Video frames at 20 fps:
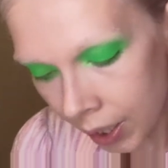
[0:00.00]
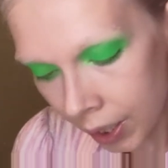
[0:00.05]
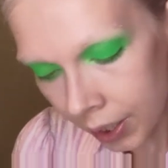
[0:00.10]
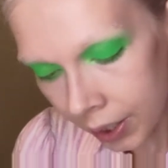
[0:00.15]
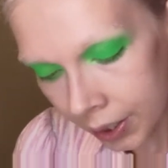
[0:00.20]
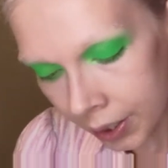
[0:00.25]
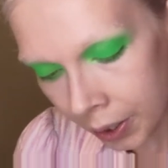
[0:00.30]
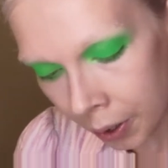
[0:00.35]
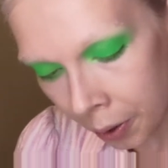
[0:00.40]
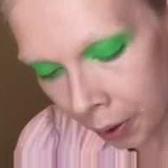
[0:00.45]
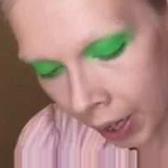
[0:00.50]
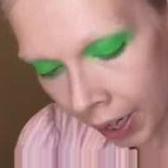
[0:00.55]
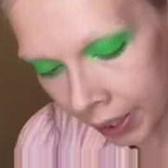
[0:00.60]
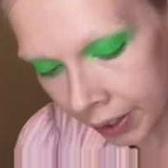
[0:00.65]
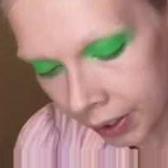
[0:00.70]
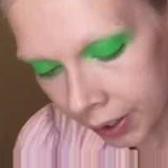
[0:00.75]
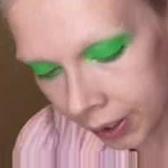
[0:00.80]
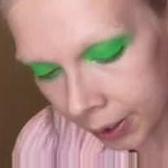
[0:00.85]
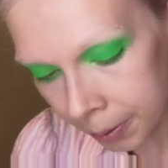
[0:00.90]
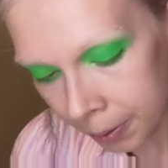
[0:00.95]
So I
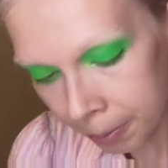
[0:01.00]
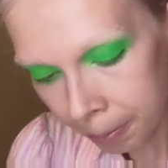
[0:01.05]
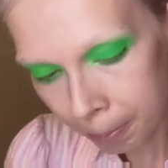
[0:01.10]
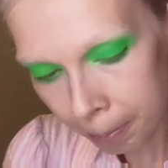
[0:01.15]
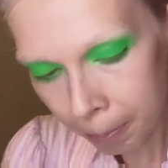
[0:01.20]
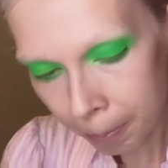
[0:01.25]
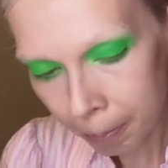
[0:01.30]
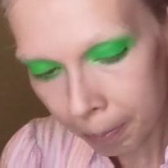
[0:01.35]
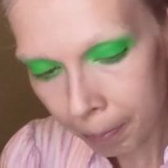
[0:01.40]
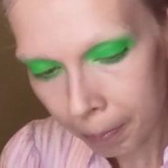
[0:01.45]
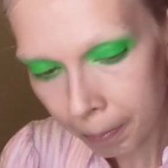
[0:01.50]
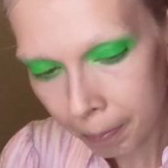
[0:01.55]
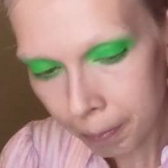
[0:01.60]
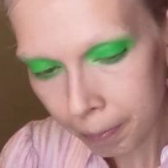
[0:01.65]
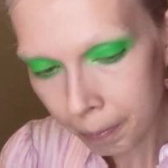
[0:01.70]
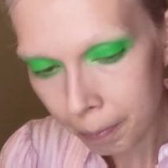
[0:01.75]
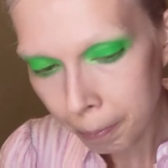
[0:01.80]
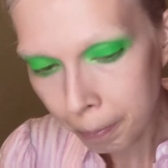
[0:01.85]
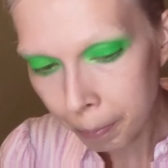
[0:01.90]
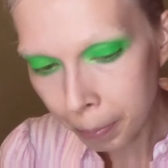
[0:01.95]
just
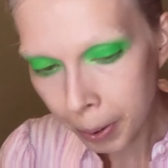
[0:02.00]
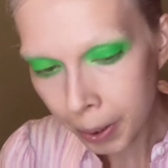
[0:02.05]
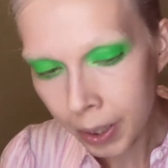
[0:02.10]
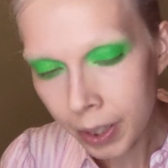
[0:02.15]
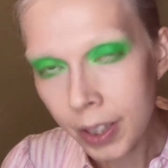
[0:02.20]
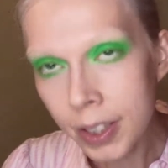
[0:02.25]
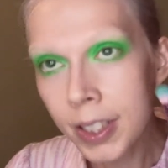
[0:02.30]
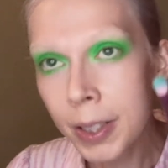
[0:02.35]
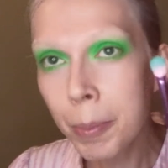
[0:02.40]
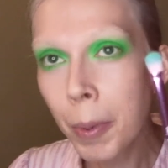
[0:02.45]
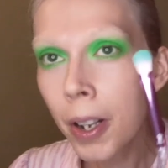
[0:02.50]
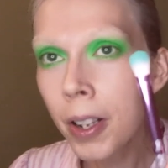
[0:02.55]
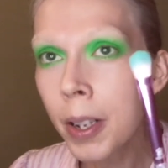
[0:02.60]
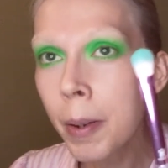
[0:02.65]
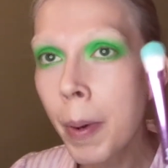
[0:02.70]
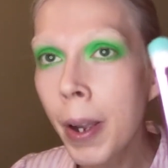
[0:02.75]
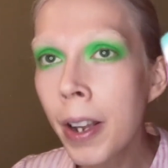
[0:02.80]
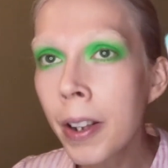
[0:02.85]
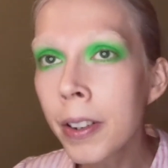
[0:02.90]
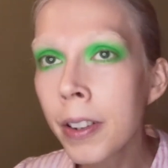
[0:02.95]
put a small
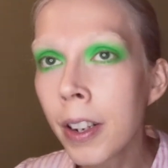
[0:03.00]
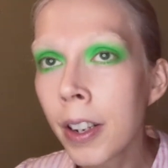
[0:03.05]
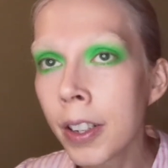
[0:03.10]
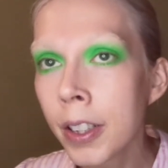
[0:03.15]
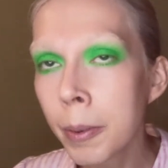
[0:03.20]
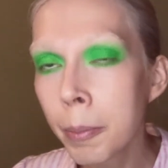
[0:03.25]
amount on the